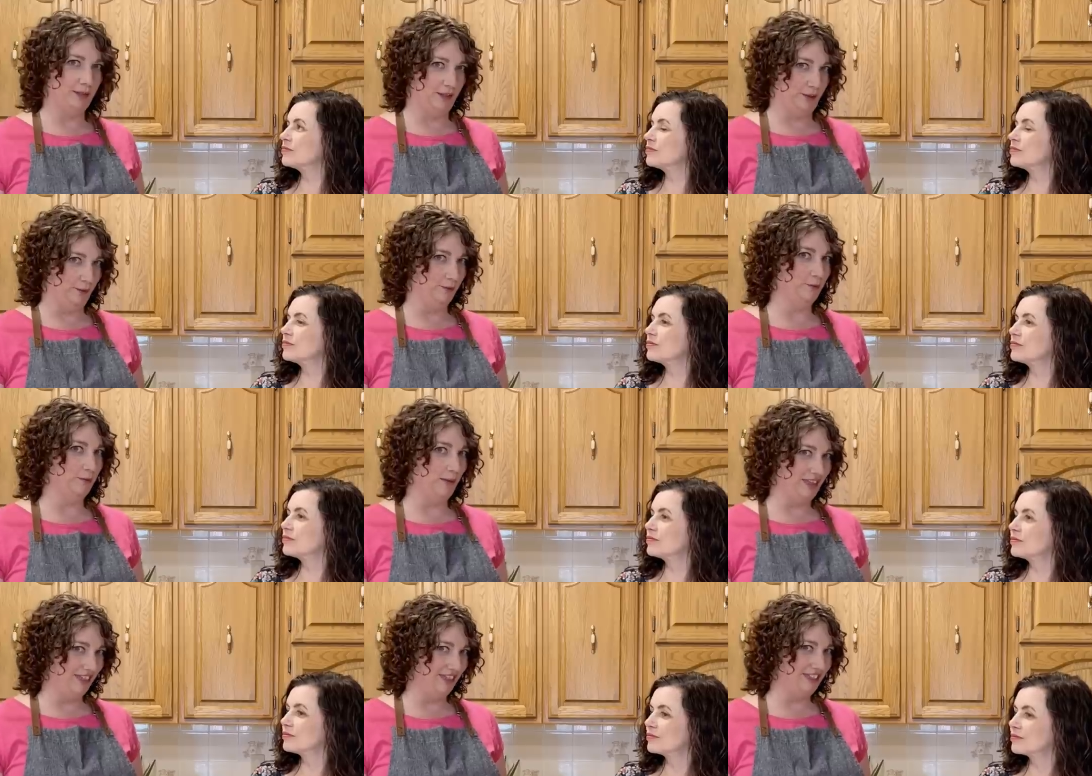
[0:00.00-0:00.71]
Speaker 1: better
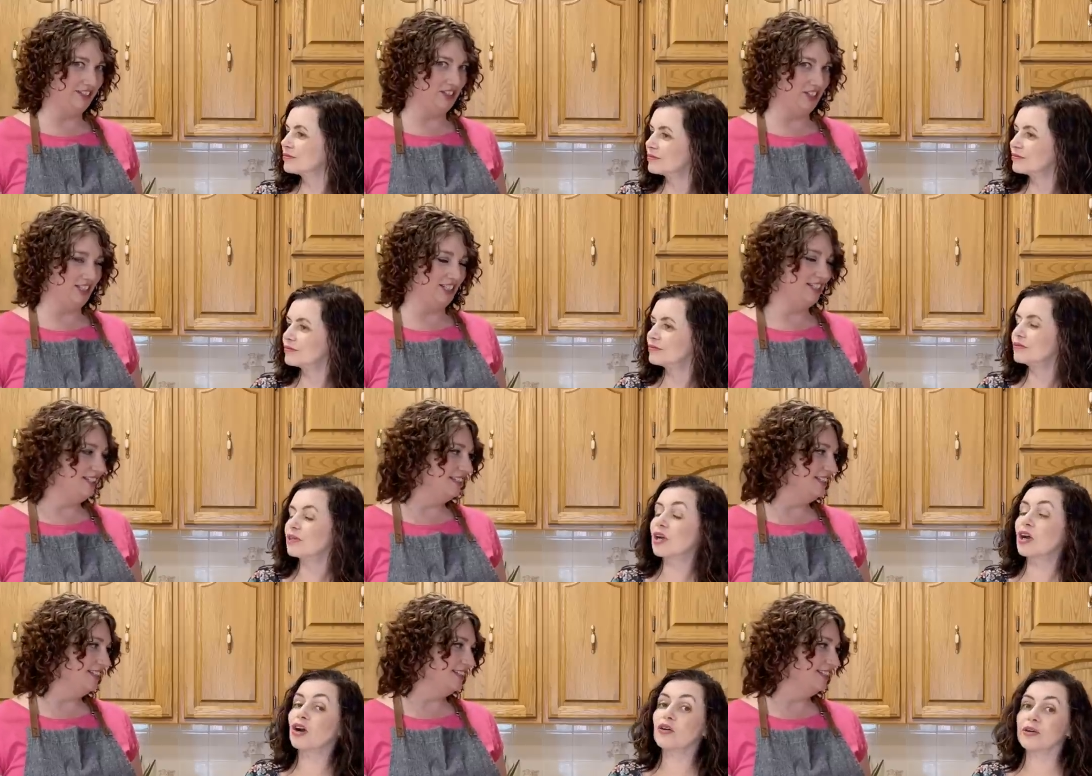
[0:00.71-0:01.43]
with the cheese.
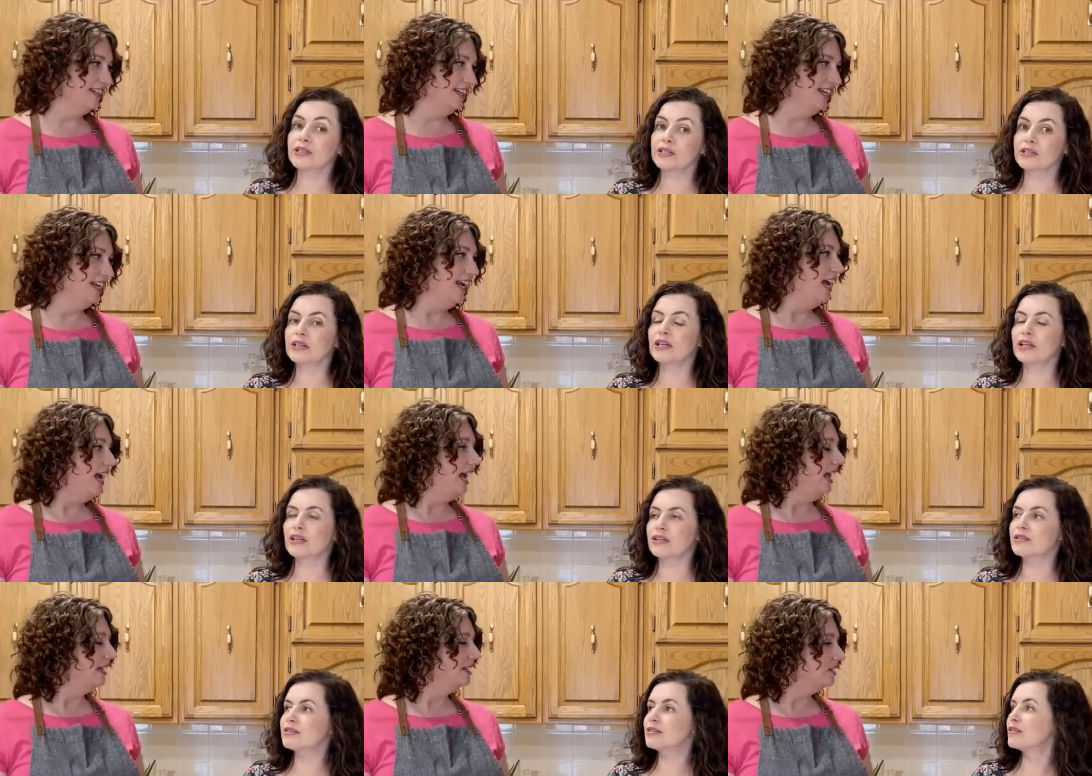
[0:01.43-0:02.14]
Oh, it's it is.
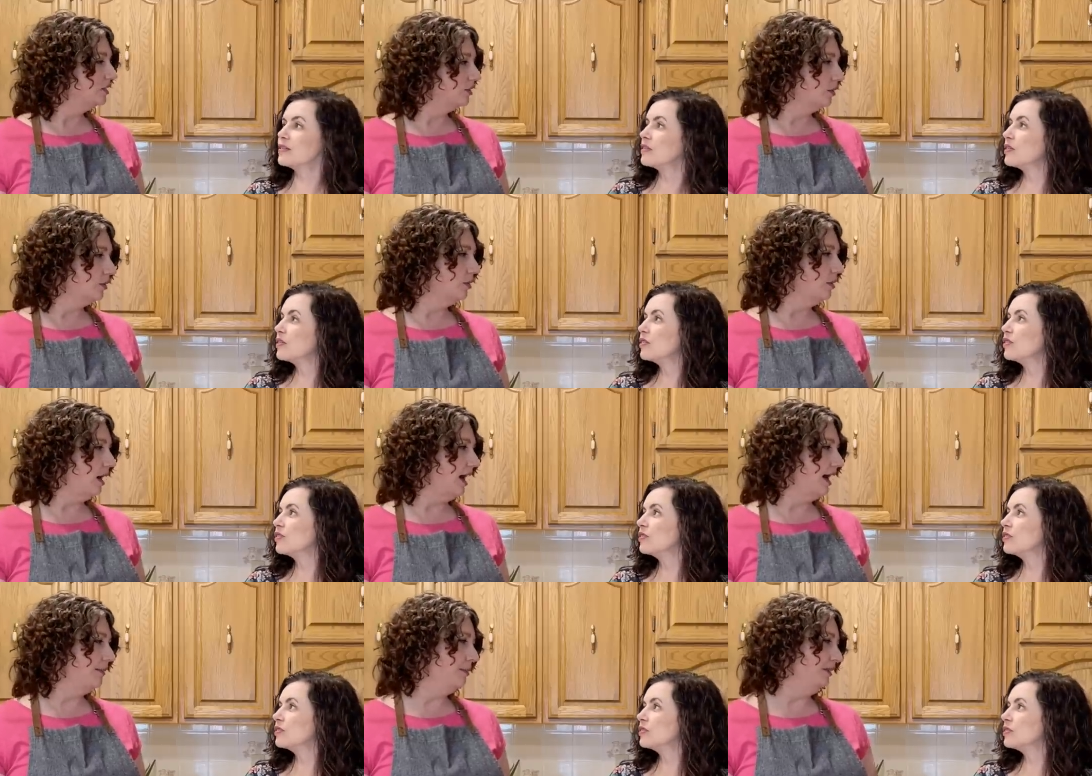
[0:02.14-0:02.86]
And so
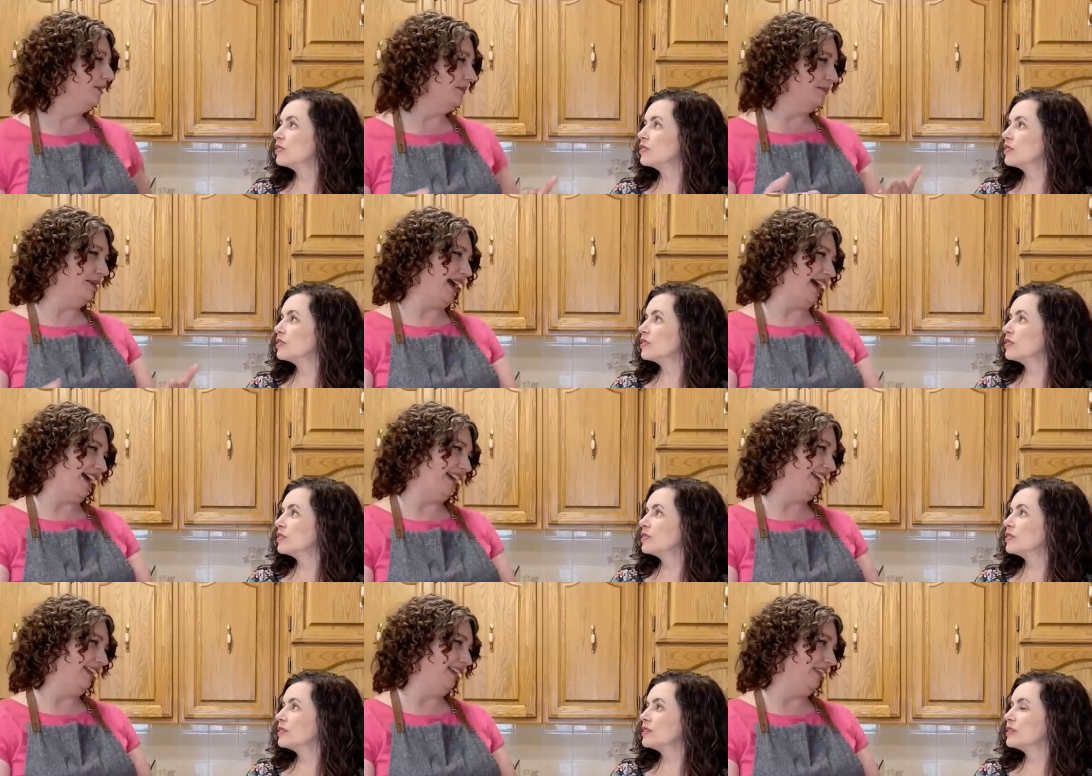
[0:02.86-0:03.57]
I put it
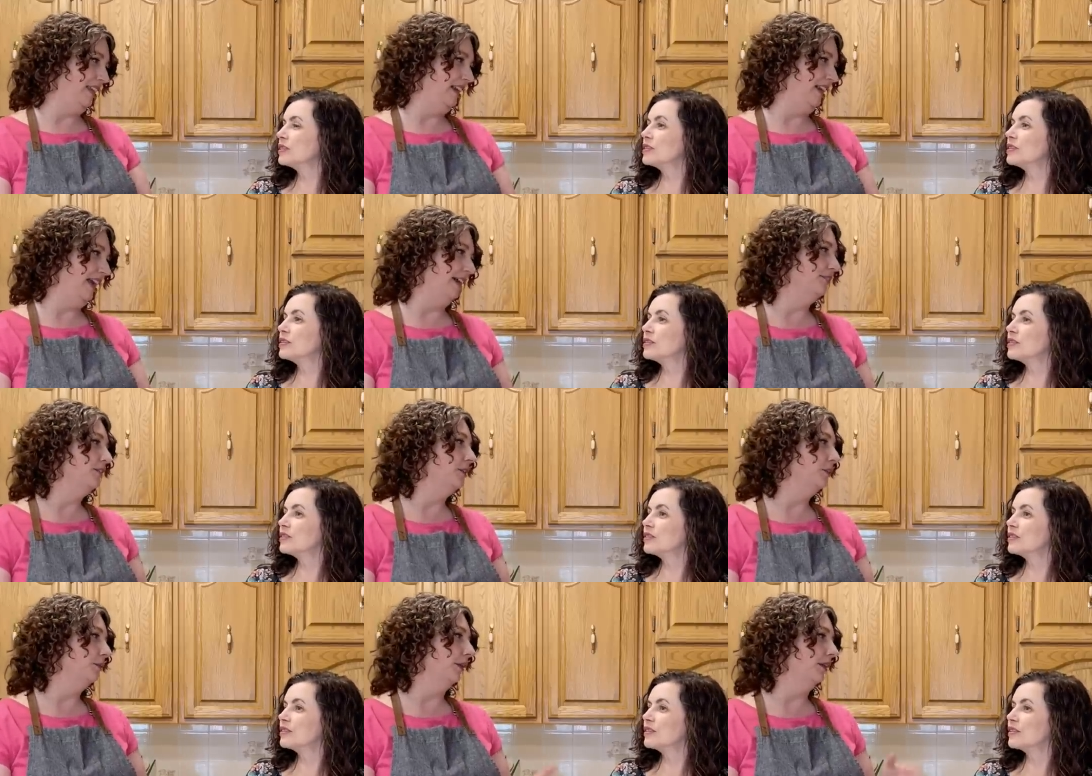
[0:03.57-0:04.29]
back and then I have to
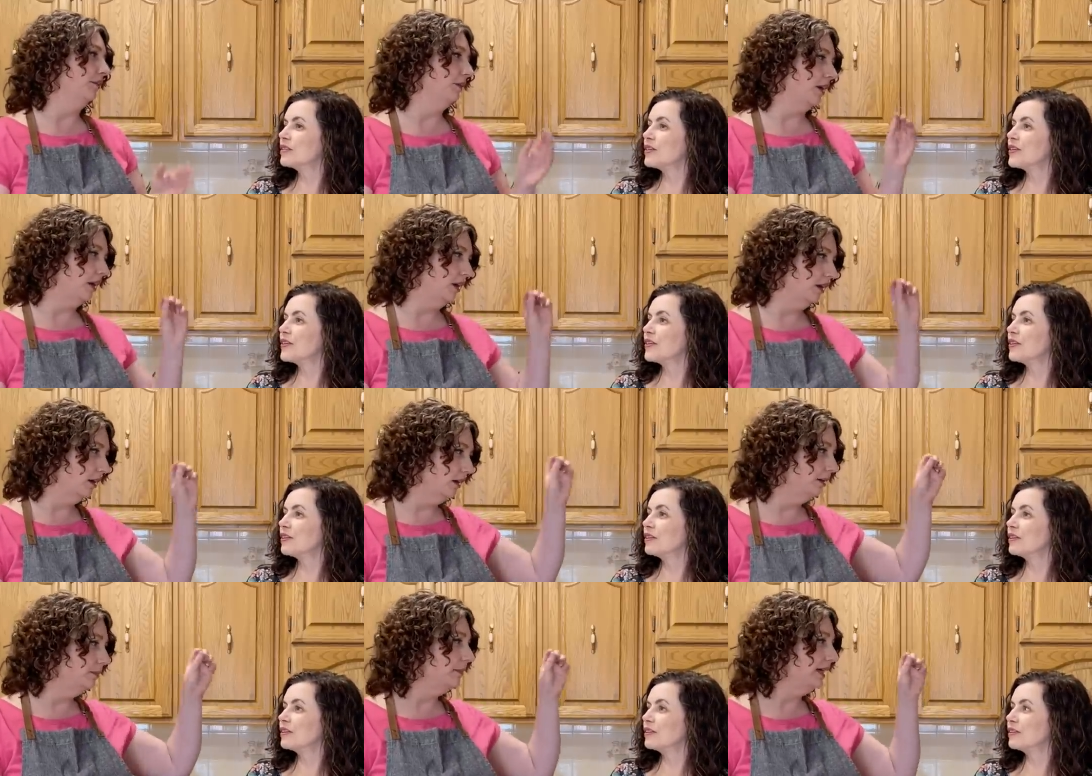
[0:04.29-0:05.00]
go write ricotta
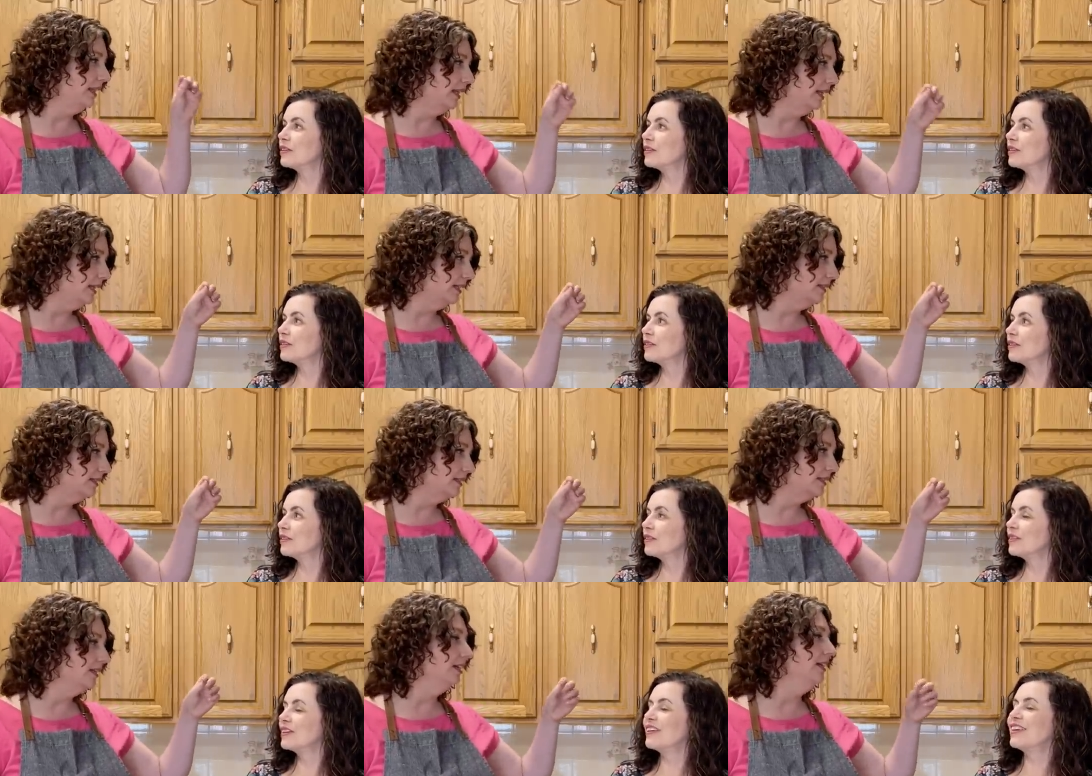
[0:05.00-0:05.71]
on my list.